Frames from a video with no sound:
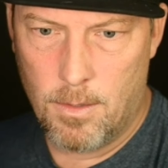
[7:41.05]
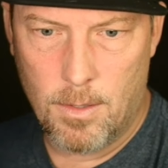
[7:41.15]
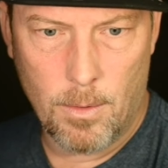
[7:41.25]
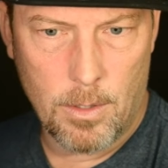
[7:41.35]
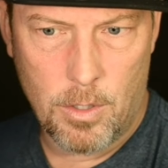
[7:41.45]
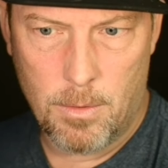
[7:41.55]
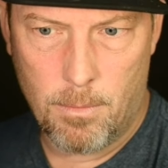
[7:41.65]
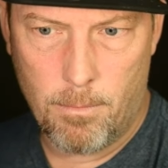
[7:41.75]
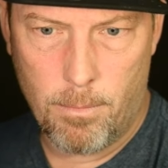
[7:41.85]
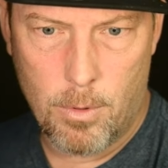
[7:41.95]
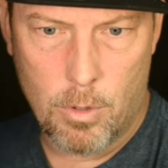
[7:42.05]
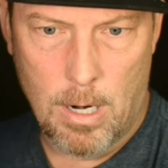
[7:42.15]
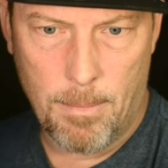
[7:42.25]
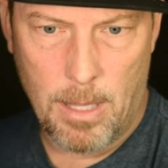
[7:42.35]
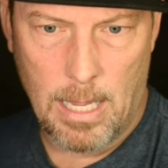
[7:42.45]
So let's just
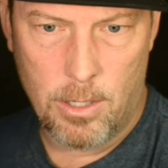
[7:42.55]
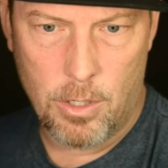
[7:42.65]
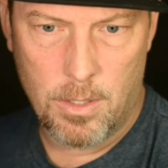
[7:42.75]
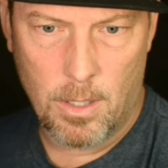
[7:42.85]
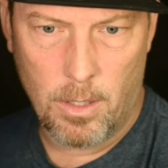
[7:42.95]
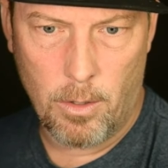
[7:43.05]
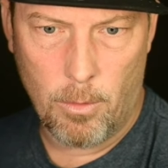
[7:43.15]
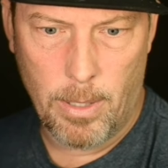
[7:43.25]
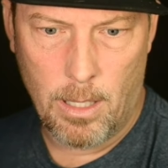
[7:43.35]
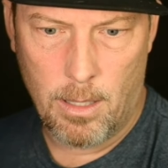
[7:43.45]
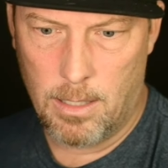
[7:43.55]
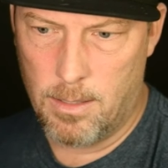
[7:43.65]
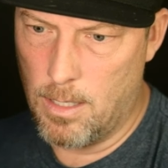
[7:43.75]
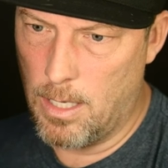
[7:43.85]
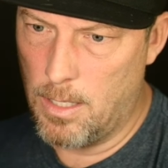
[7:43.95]
drop the edges a little bit.
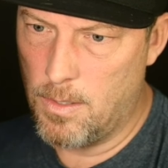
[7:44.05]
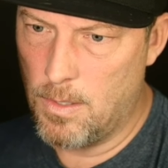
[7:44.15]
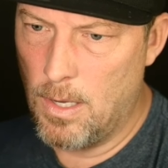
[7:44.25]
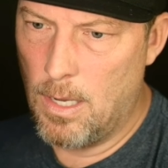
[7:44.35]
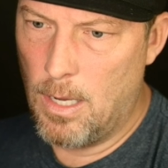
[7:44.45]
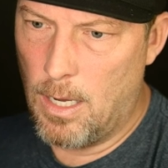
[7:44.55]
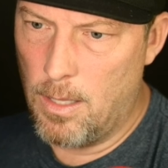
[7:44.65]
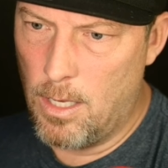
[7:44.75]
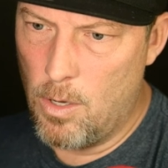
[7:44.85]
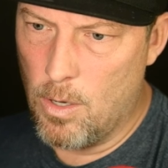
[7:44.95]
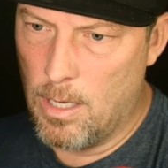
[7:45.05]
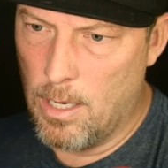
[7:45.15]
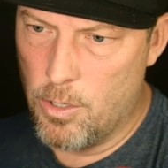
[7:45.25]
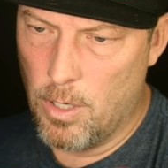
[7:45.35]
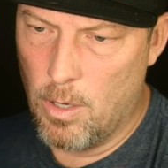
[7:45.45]
That's nice. And then you can
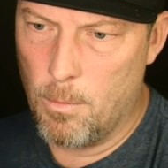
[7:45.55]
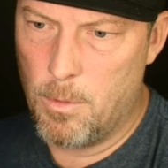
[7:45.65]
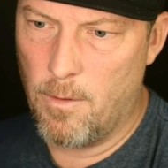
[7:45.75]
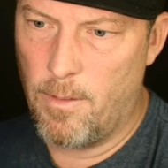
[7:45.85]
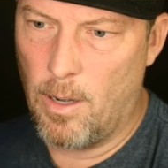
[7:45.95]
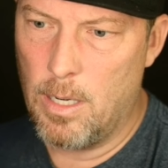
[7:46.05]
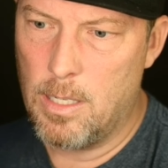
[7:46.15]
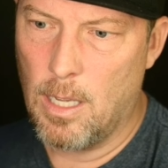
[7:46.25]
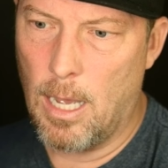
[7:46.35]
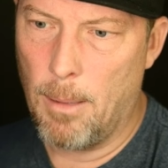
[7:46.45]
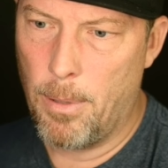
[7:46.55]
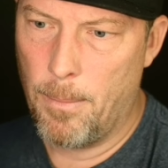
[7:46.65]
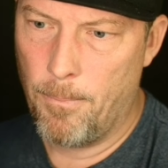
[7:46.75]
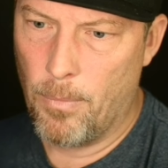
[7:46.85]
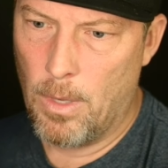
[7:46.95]
actually go up to the very top,
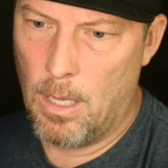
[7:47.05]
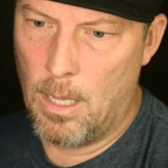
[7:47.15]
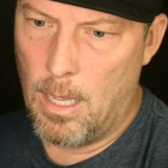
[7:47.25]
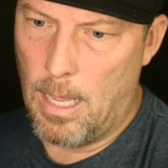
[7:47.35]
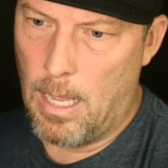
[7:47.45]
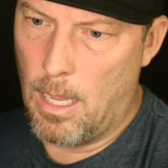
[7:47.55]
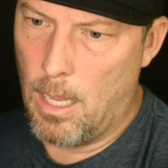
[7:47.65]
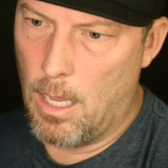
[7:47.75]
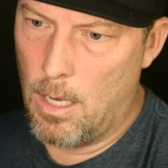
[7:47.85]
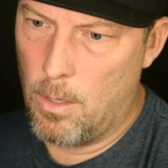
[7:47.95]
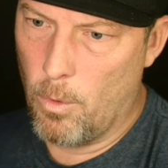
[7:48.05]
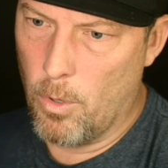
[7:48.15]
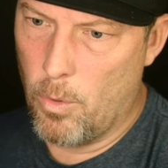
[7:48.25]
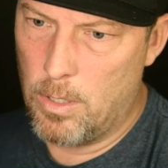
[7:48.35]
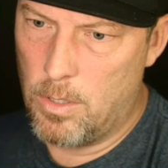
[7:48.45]
and we're
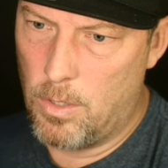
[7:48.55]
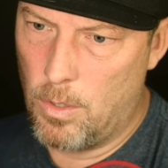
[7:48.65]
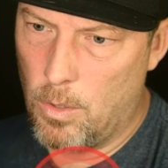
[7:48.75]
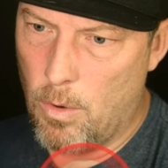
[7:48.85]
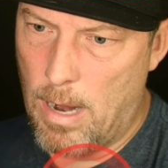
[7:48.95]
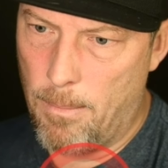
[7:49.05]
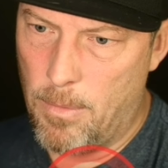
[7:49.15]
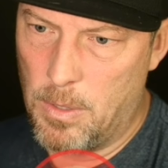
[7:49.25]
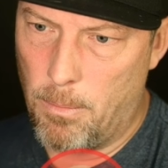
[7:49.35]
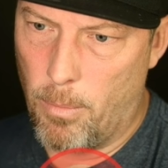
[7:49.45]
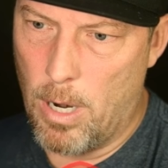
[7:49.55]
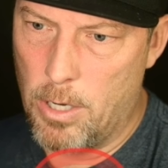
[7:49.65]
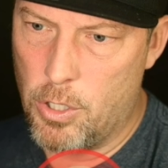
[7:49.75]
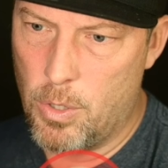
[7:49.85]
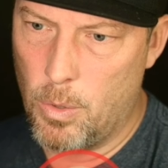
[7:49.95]
going to grab this
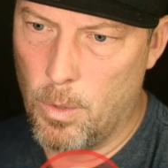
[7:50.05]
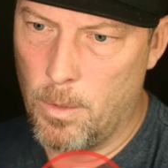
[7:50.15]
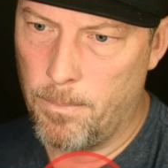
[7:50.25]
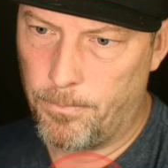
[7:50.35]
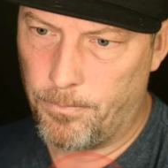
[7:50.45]
brush tool.